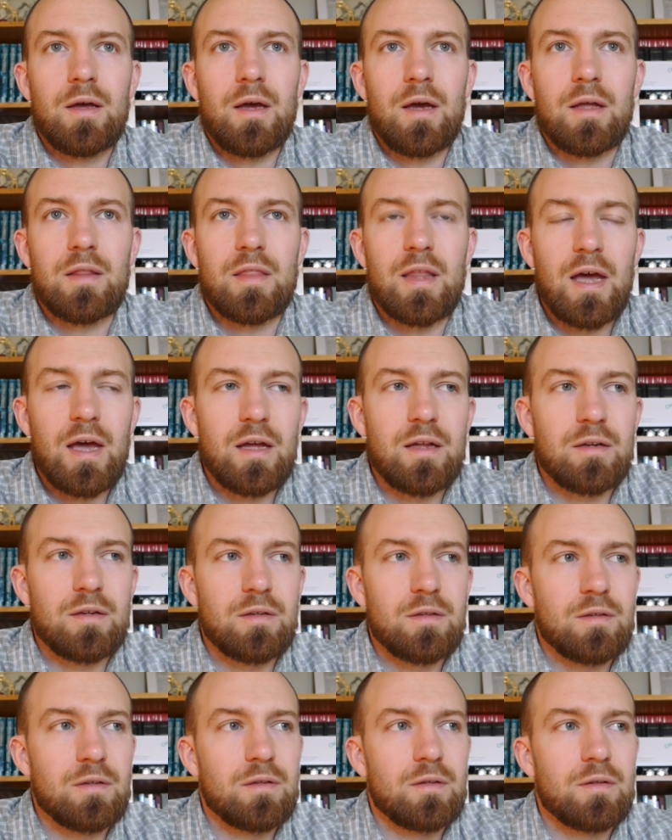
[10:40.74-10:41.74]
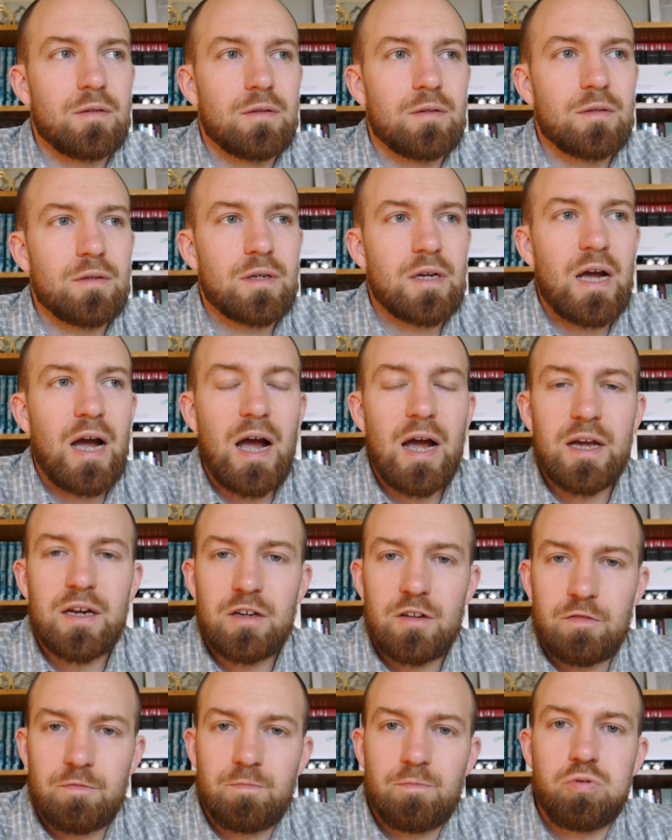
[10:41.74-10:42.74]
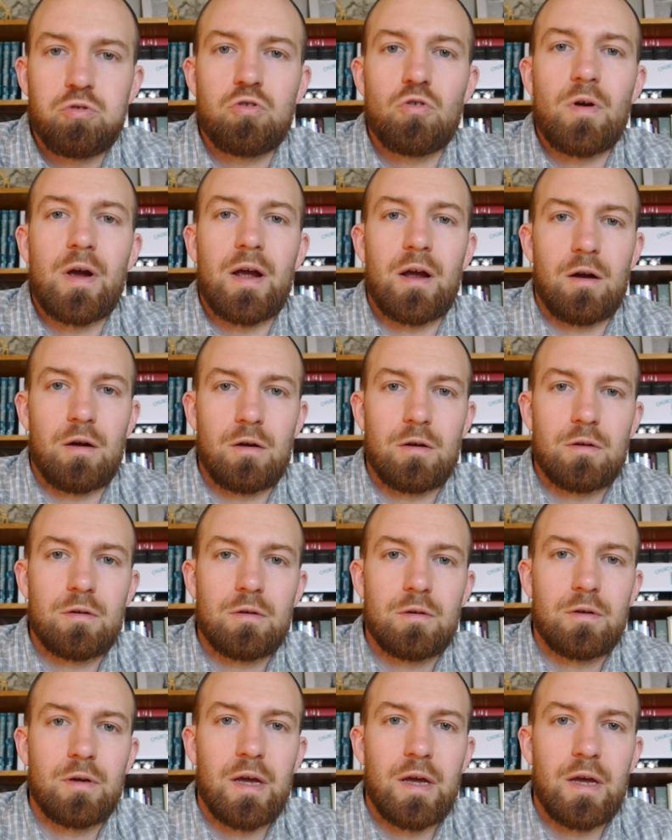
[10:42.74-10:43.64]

And that kind of prayer